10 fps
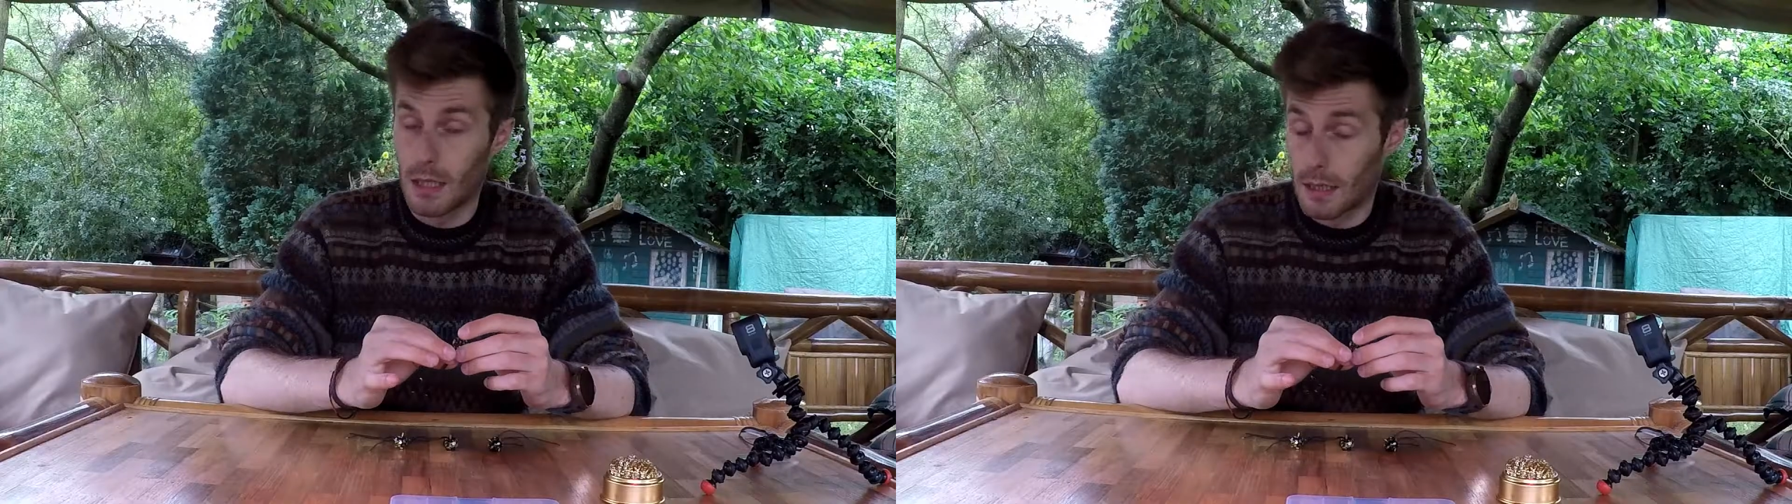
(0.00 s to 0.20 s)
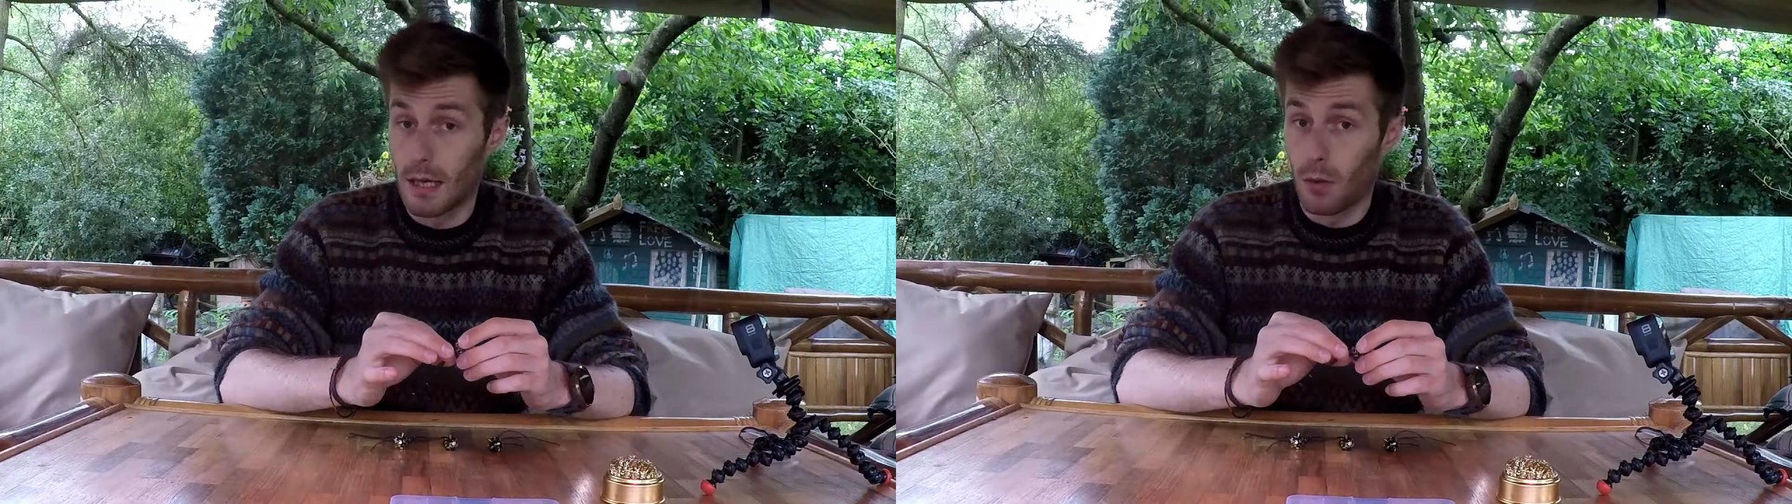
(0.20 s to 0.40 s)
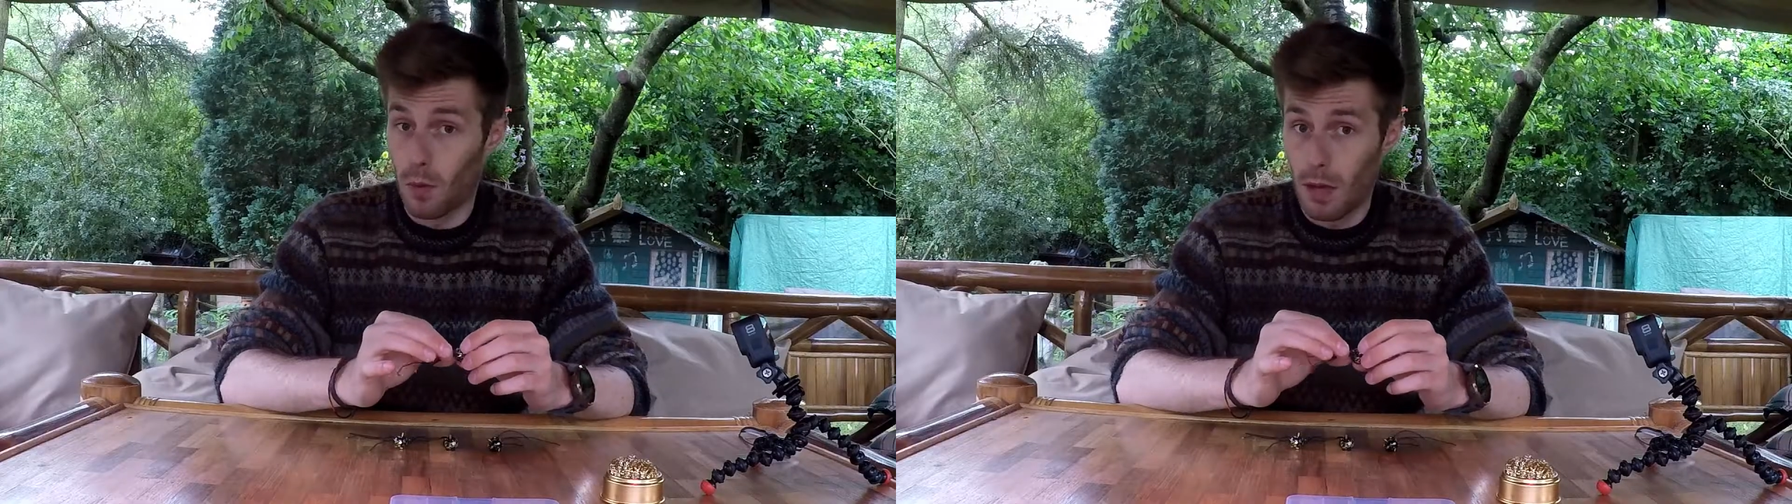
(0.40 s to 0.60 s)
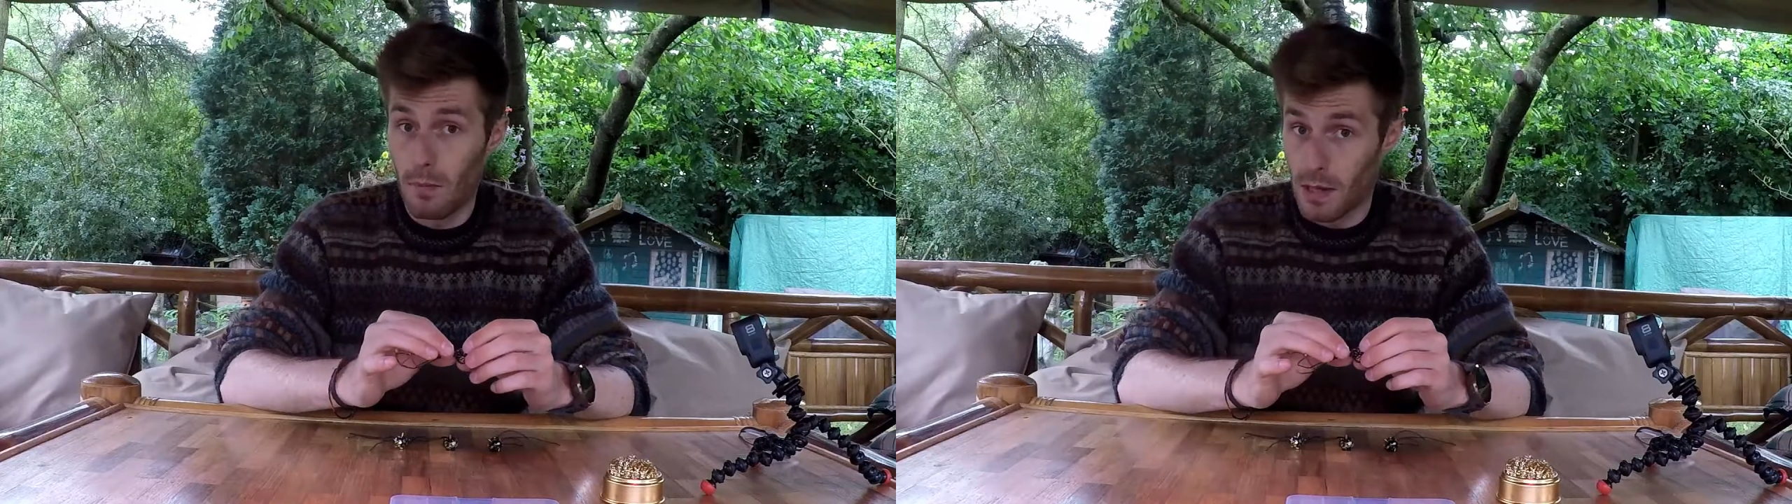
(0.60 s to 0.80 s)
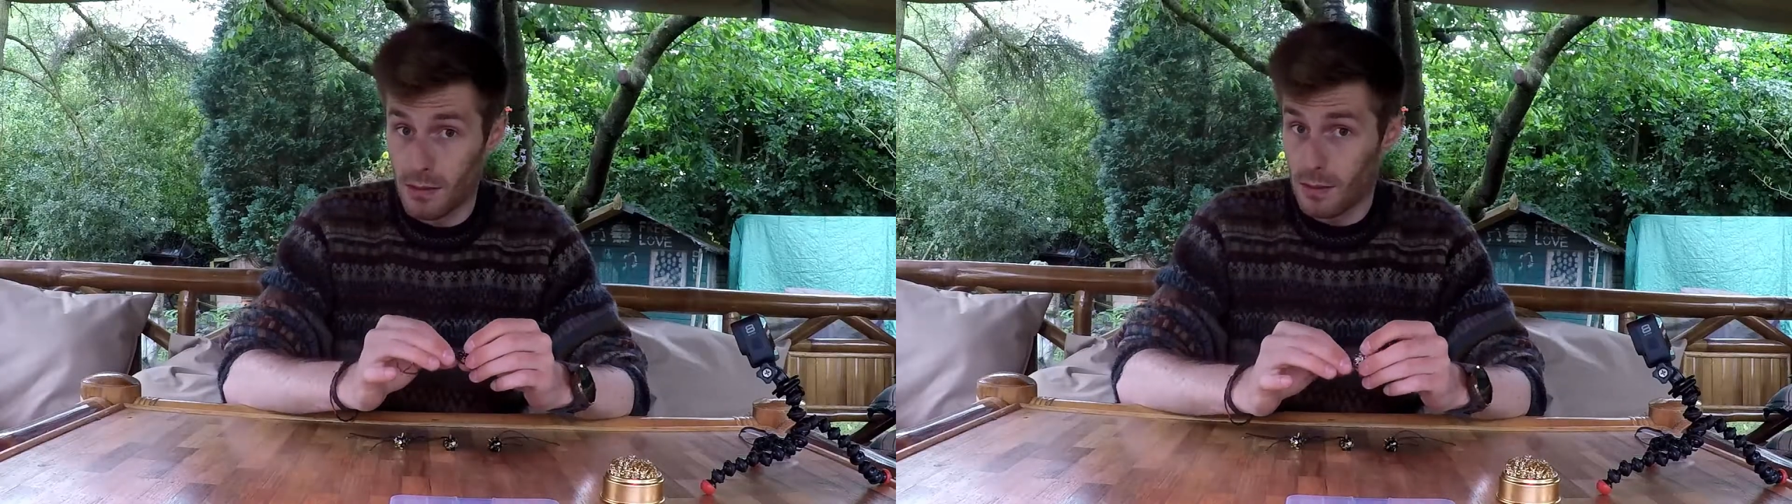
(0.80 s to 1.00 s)
you tell what I
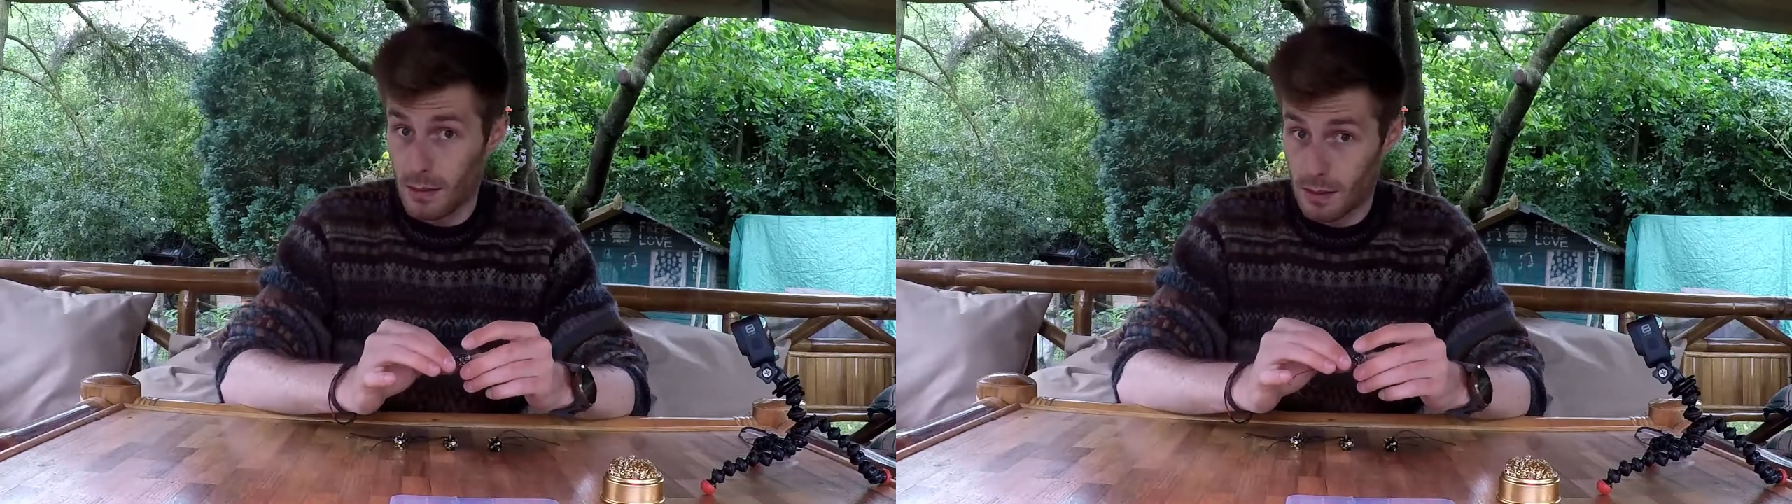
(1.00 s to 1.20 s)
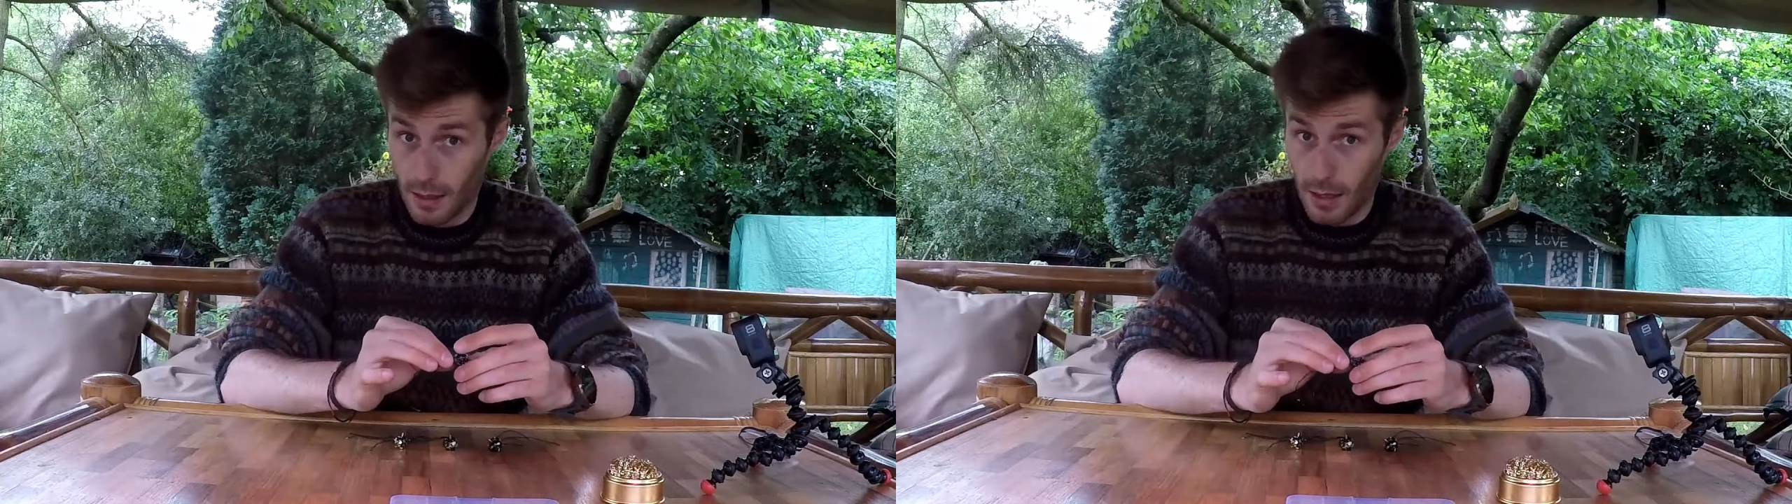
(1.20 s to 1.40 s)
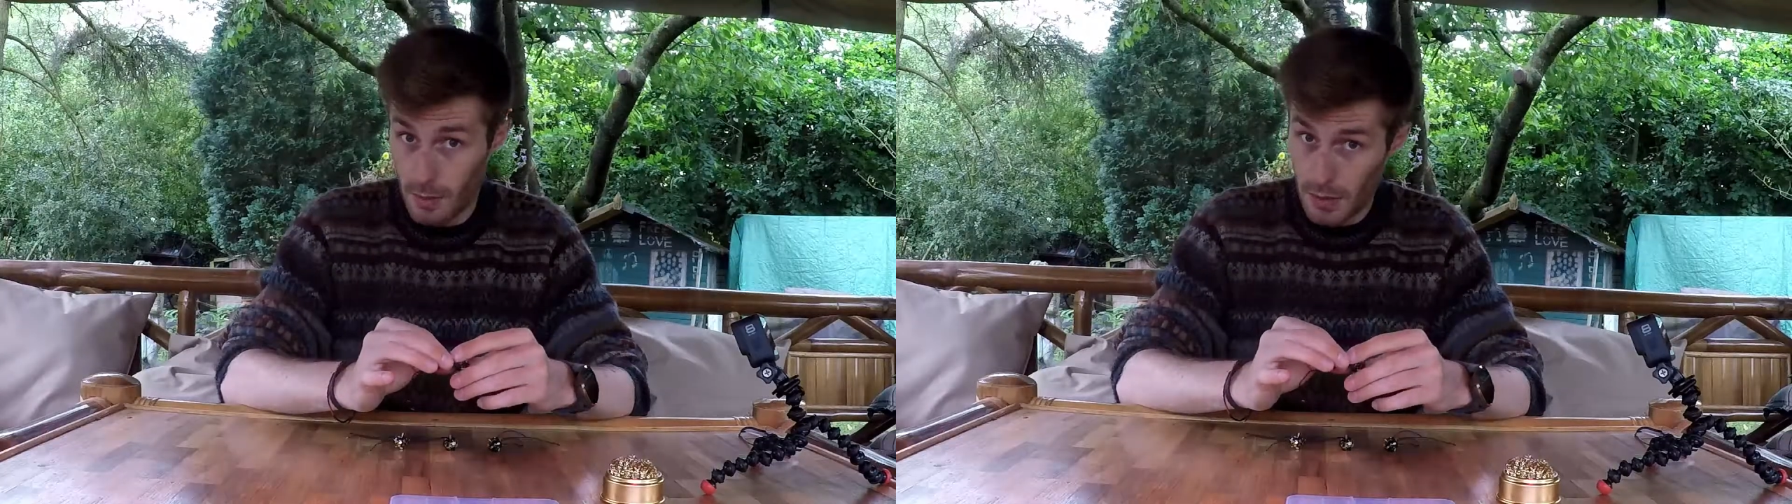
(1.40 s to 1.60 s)
based the entire